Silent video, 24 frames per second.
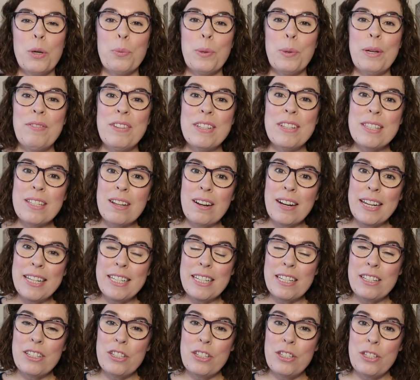We've
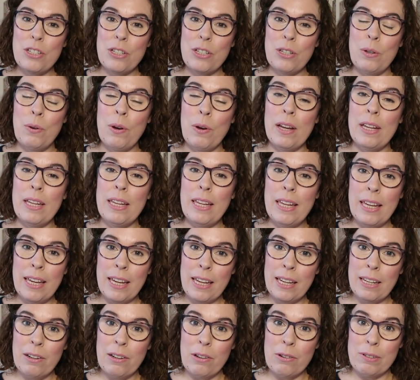decided to do a
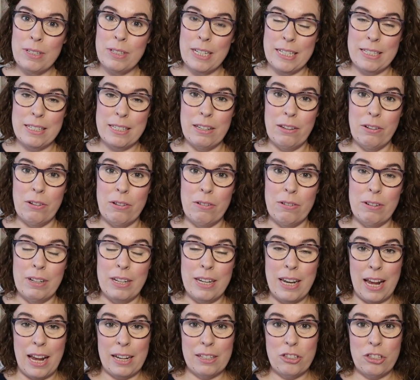year-long knit-along
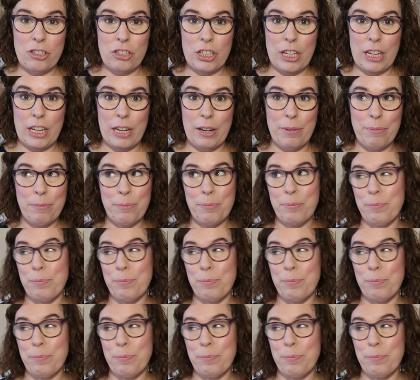next year.